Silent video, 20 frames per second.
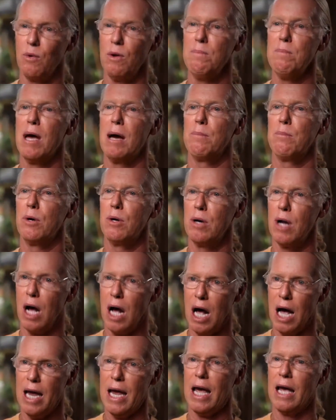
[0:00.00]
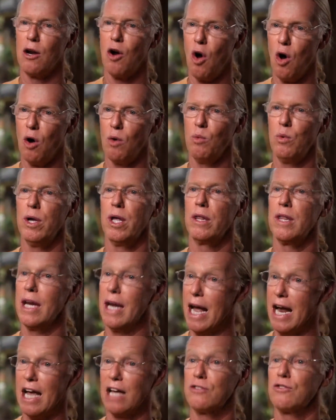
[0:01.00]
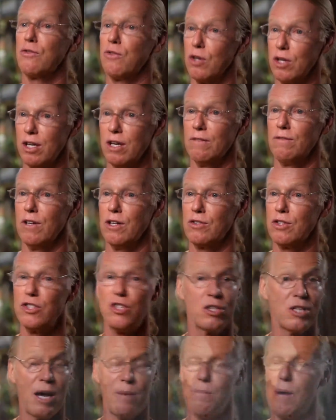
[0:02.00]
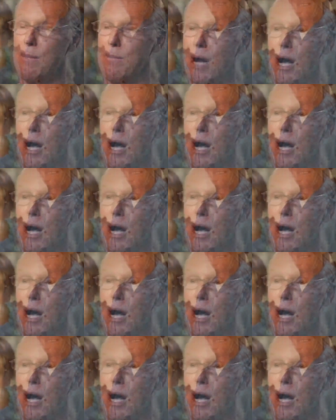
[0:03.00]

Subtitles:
remembered I had aught with and asked forgiveness, just like my